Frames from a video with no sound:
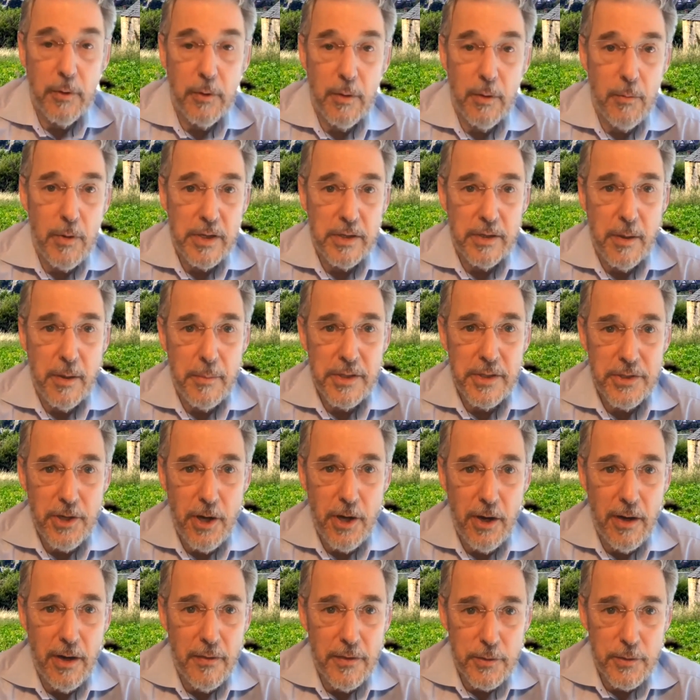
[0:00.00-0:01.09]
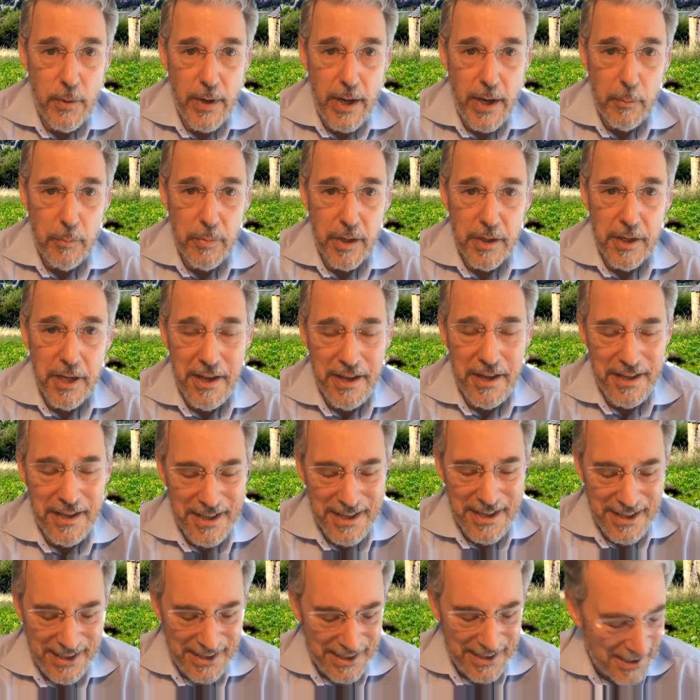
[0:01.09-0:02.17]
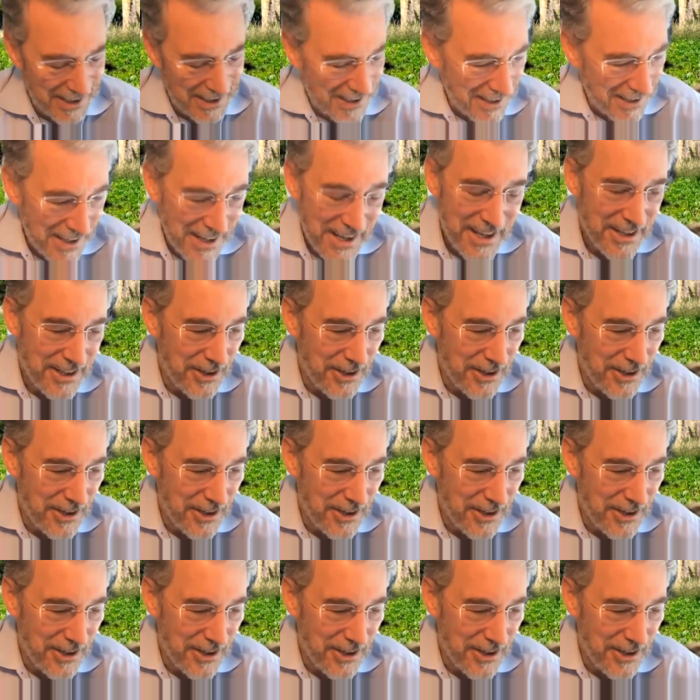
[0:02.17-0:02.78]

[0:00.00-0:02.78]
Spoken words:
know what got me started on this rant, but you